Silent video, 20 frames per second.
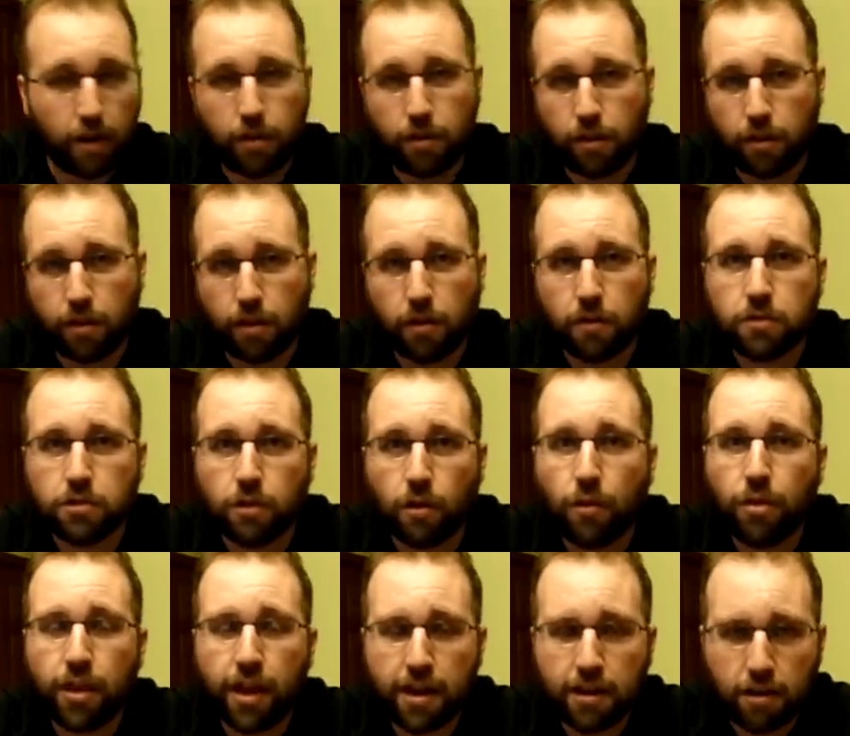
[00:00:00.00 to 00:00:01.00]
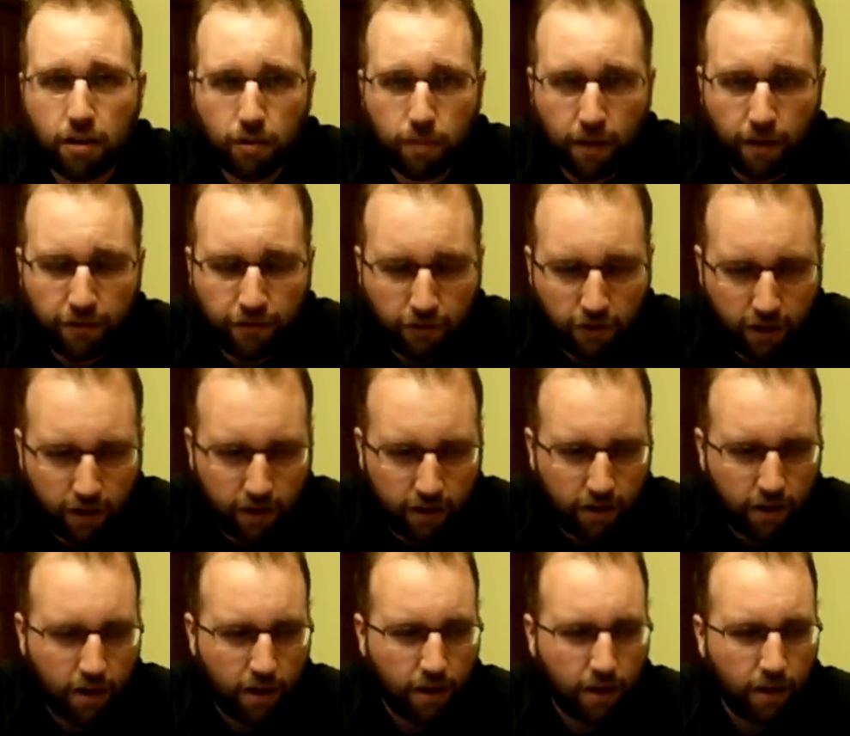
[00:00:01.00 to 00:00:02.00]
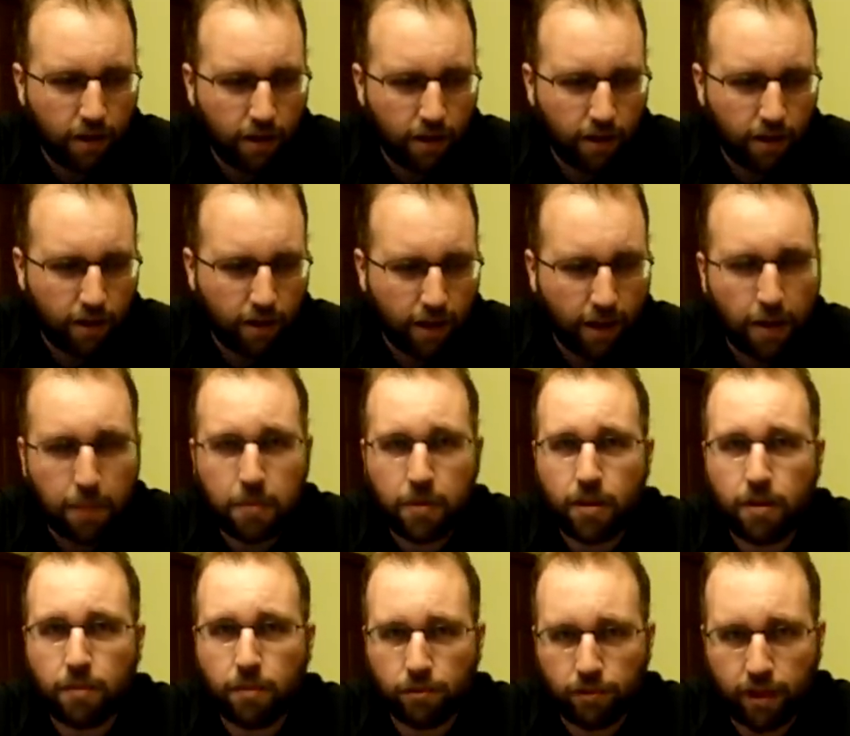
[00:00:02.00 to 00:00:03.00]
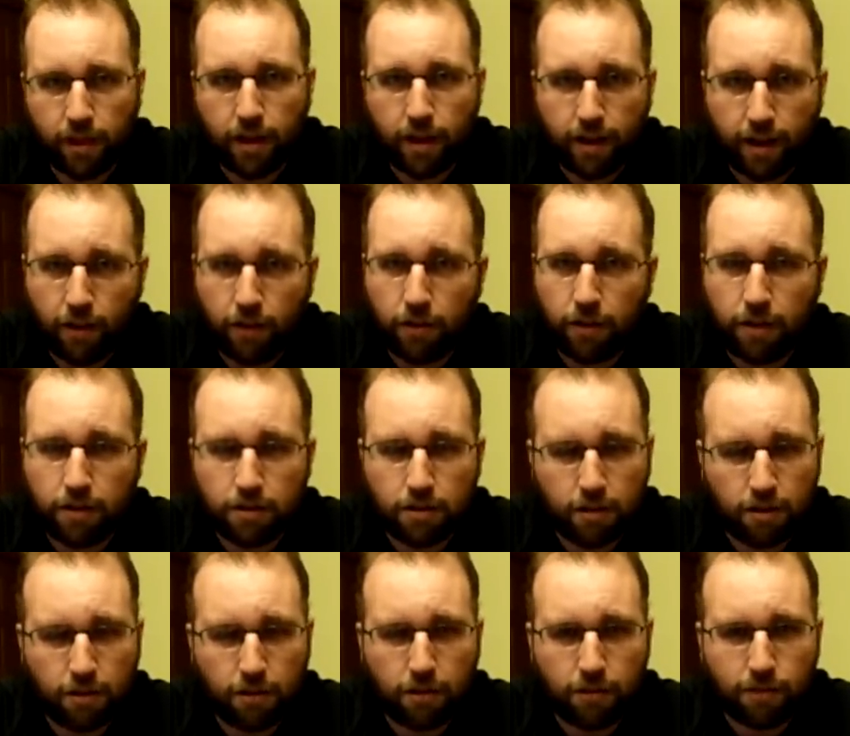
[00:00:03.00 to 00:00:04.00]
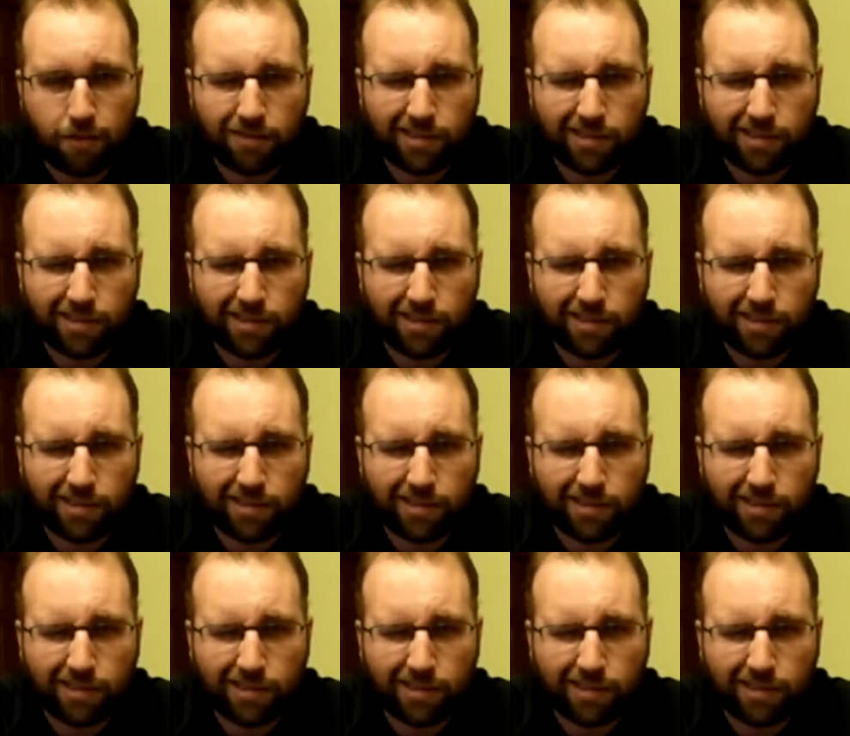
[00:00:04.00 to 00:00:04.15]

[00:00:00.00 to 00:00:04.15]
anything, though. So thank you, my friend. Happy belated holidays to you.